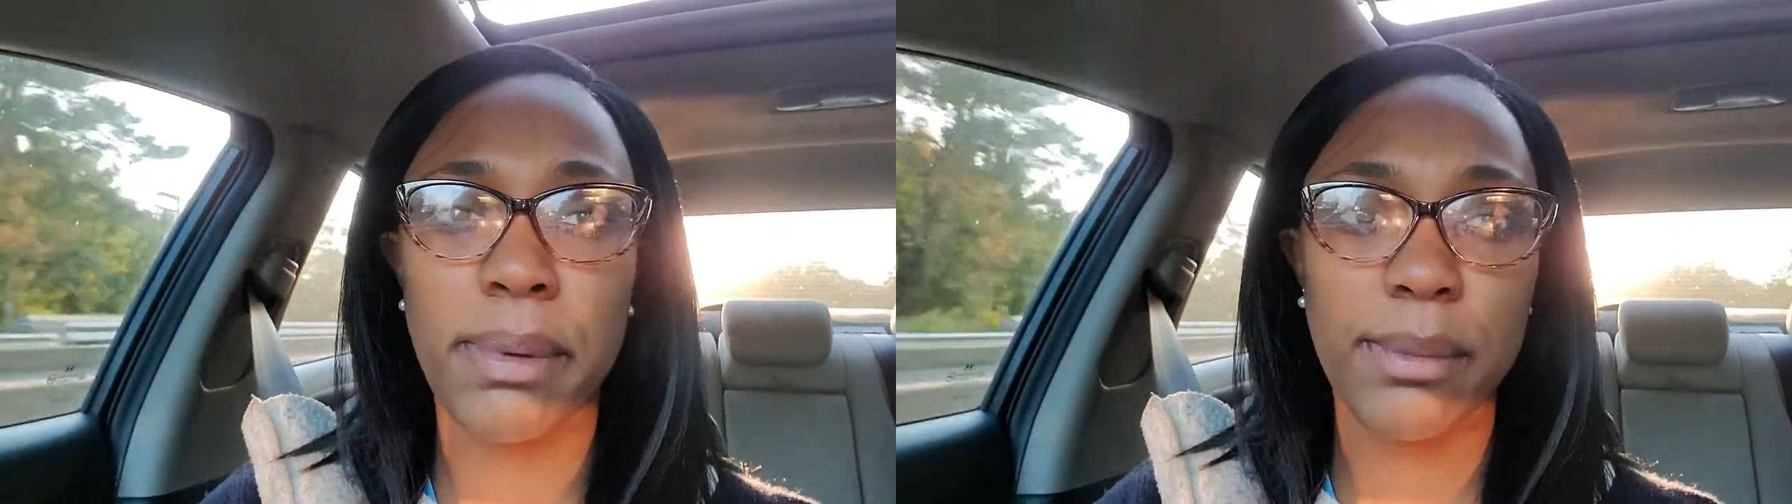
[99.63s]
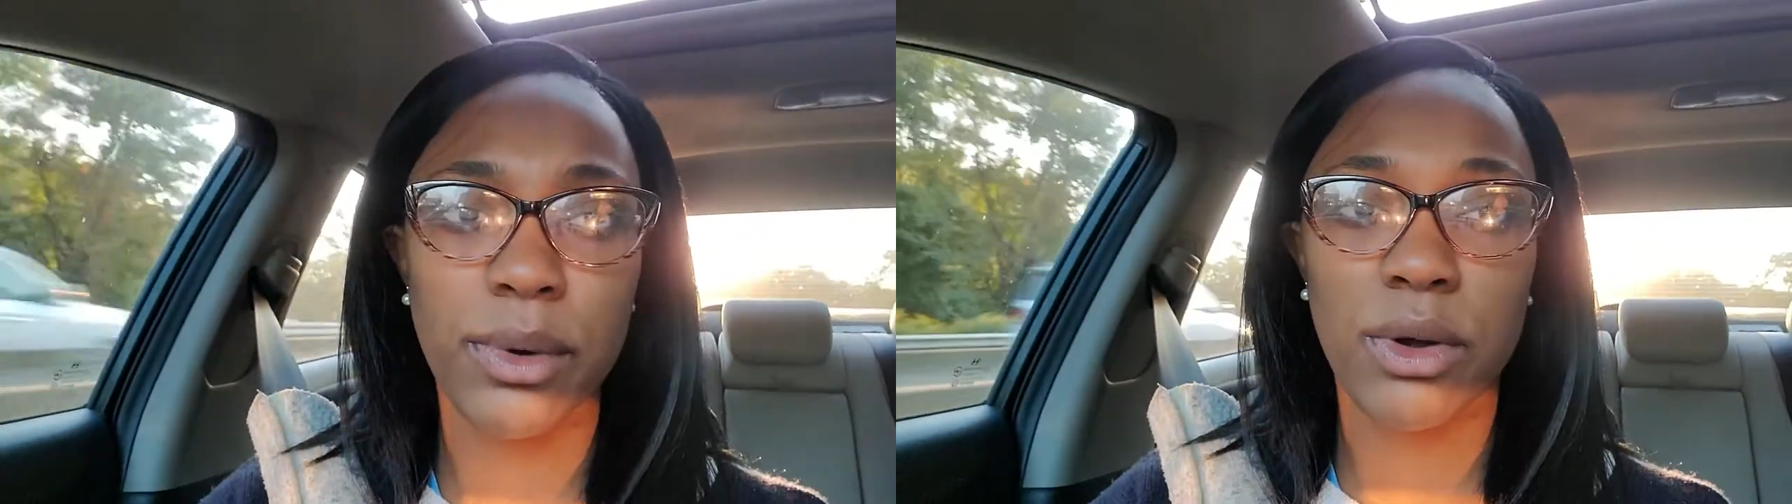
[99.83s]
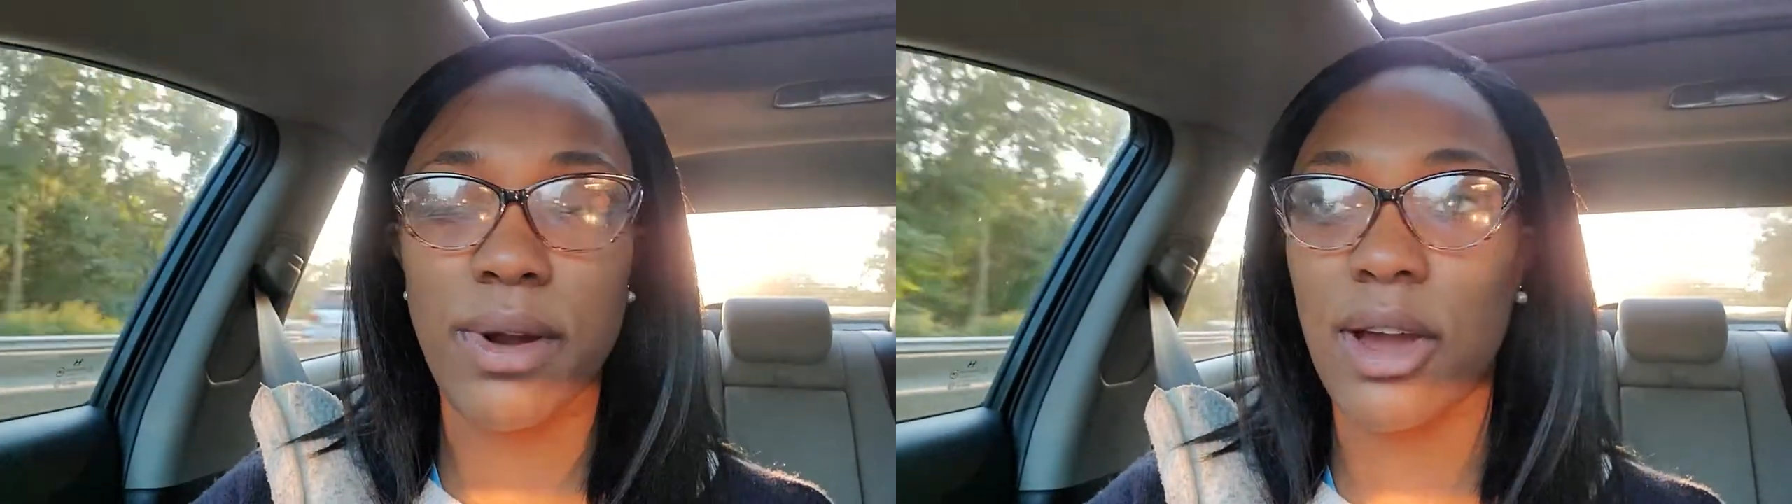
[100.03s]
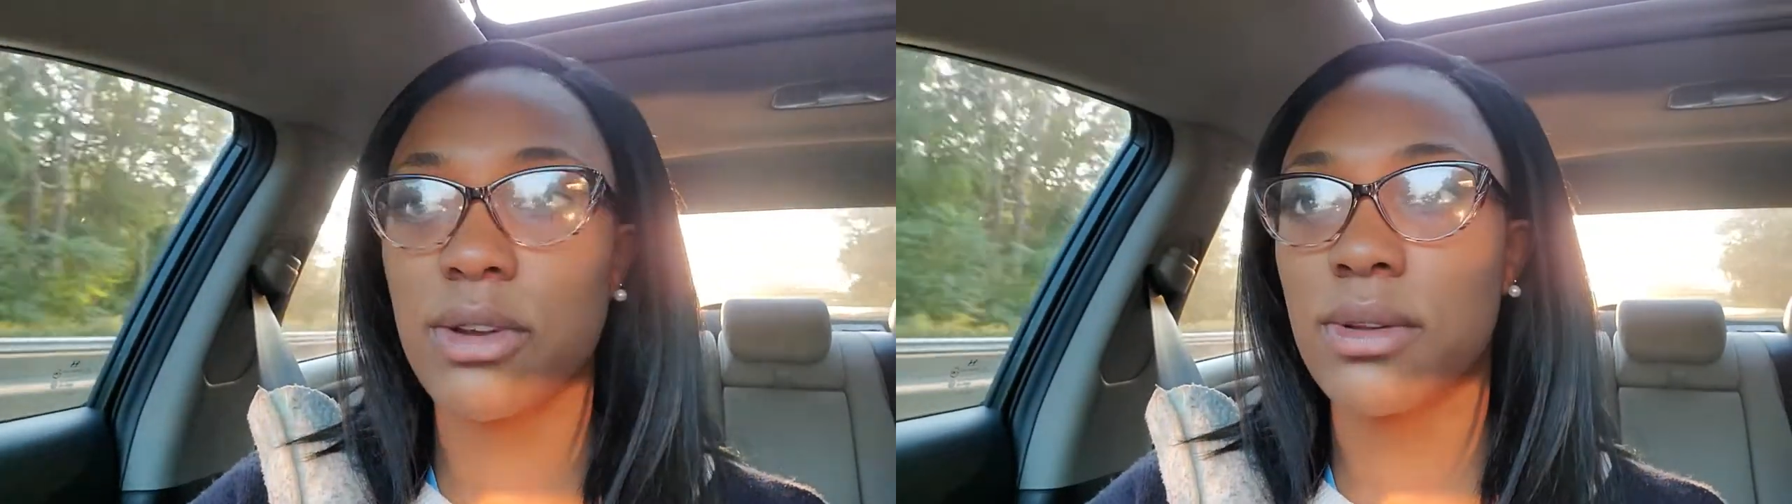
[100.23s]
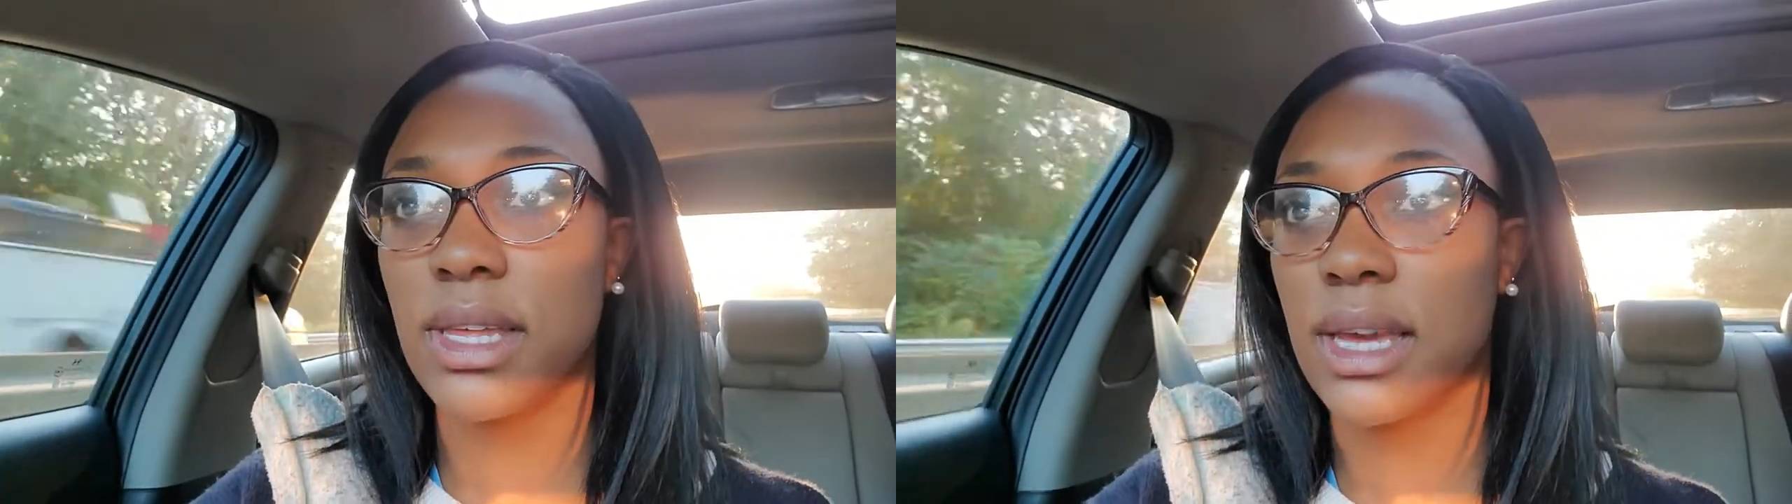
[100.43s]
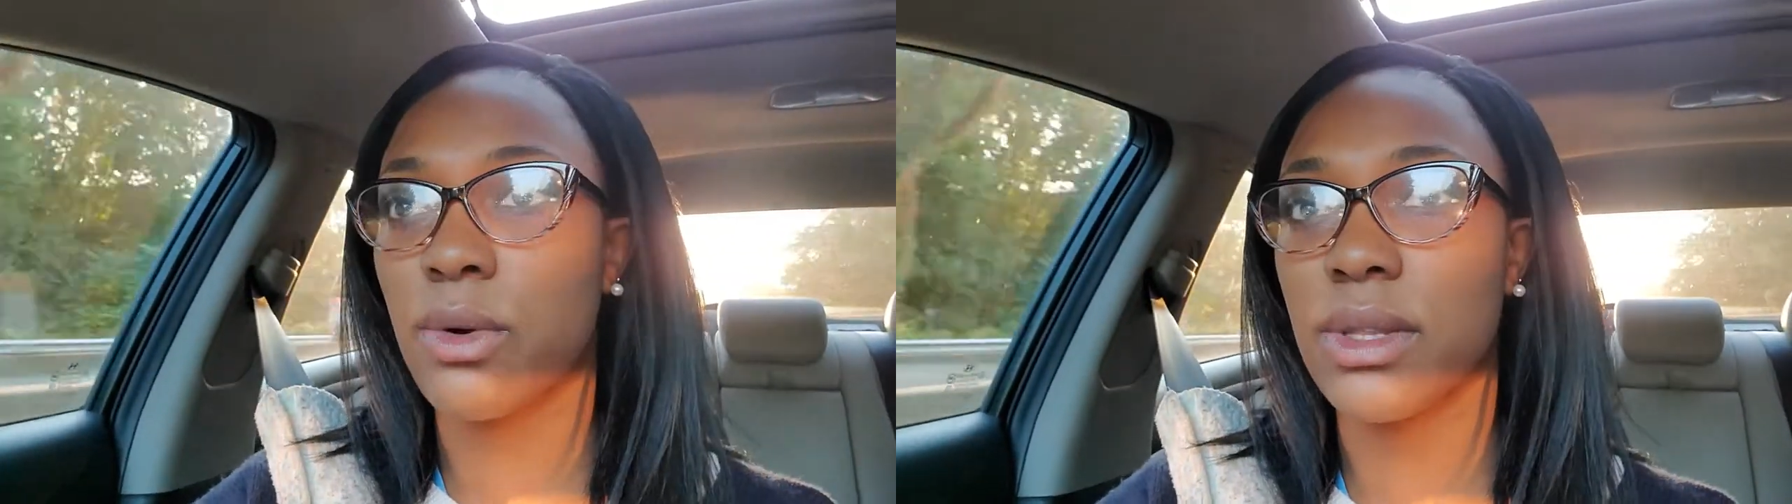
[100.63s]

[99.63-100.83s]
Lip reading: people around, like, who